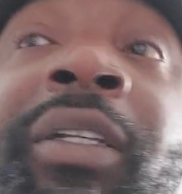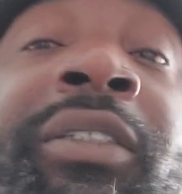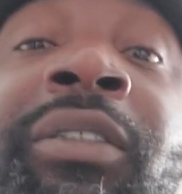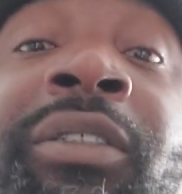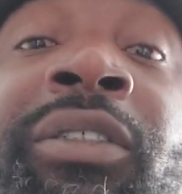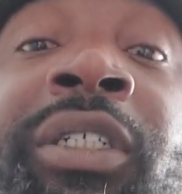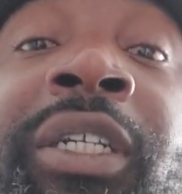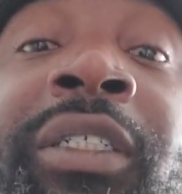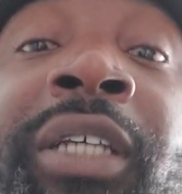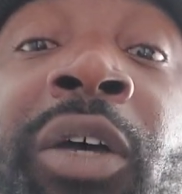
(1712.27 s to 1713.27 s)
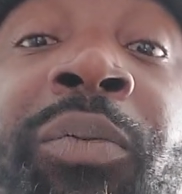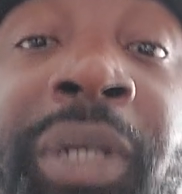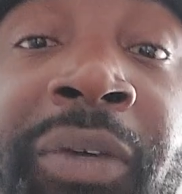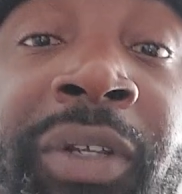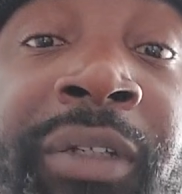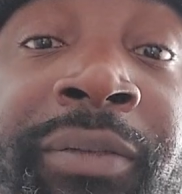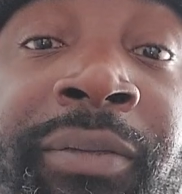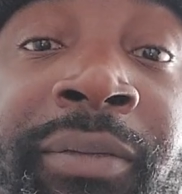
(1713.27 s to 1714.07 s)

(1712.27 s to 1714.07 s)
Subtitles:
It's she needs help, period,